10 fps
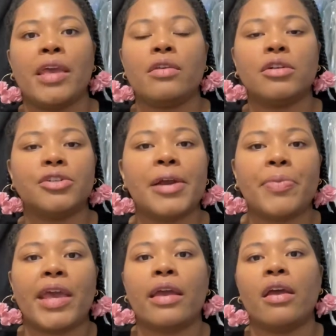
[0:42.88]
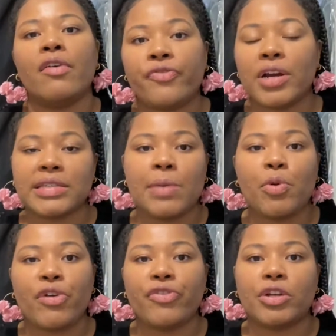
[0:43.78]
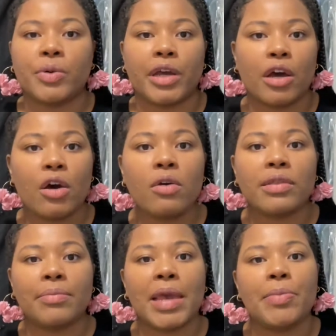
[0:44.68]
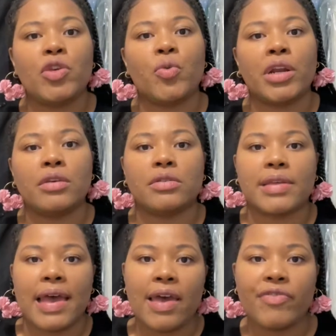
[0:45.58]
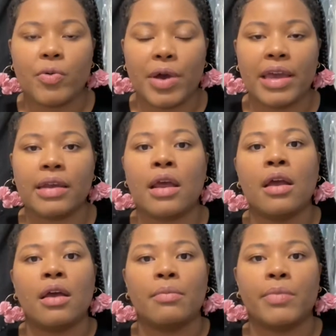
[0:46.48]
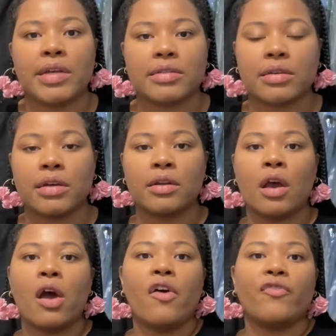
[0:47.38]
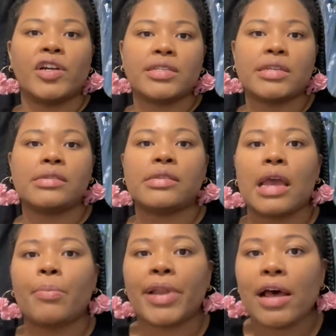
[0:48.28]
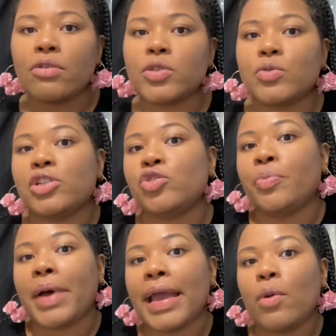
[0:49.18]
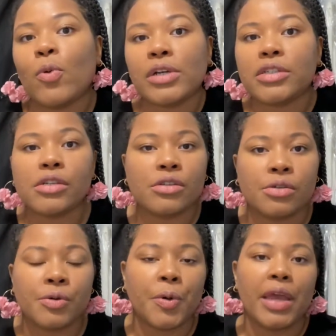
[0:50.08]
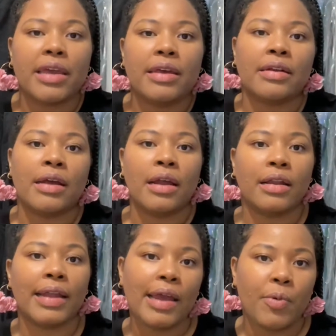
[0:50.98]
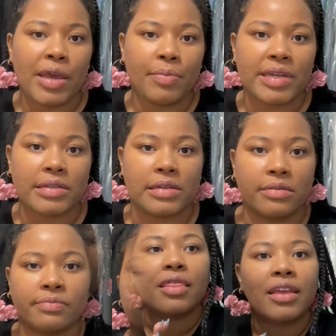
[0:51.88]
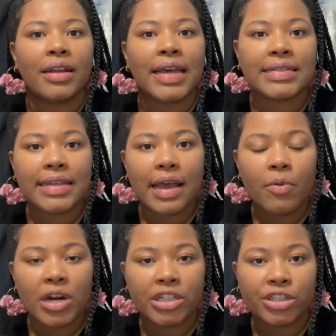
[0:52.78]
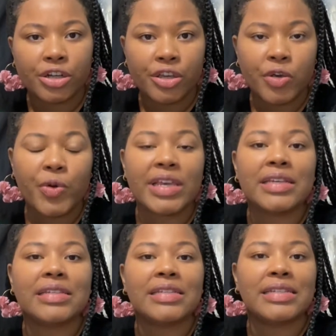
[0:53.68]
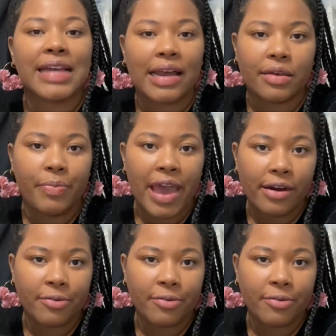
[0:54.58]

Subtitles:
you're draping. For example, if you're doing a coat, then maybe you want to use the heavyweight muslin versus a blouse, which you might want to do in lightweight muslin. The next thing I want to show you is dotted pattern